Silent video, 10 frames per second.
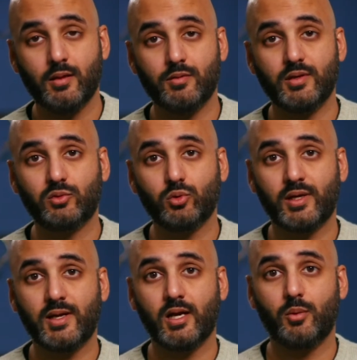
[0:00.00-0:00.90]
This will
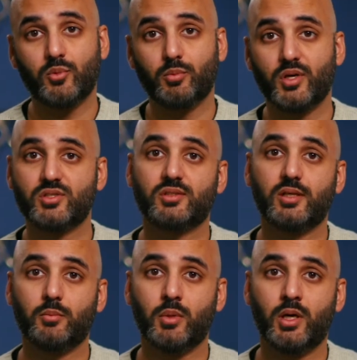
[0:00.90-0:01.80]
kind of help your budget stay
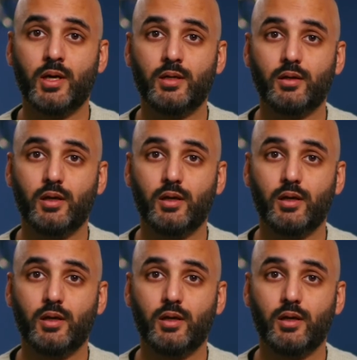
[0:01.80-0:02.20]
in mind.